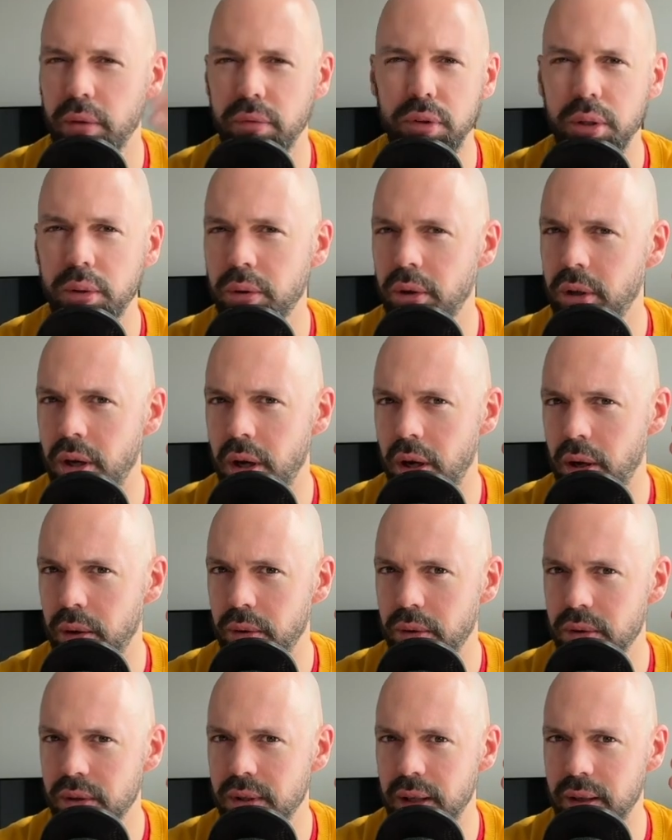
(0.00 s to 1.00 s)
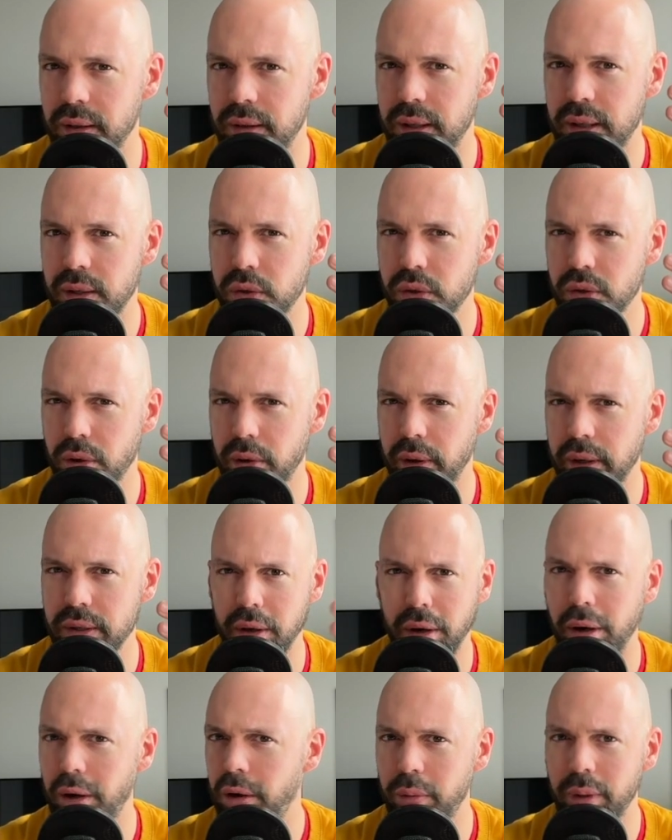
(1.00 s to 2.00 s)
viewer knows that these stories
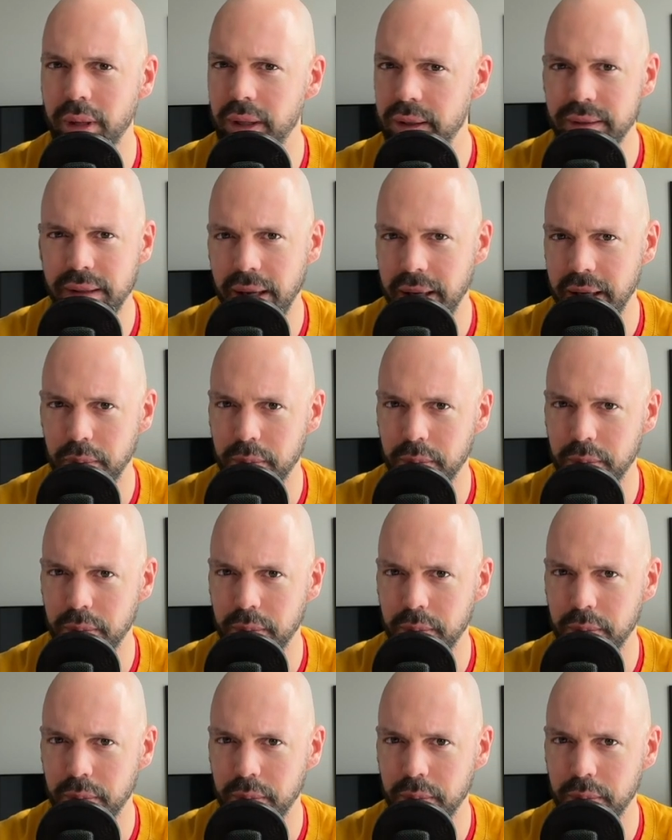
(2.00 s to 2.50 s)
aren't really taking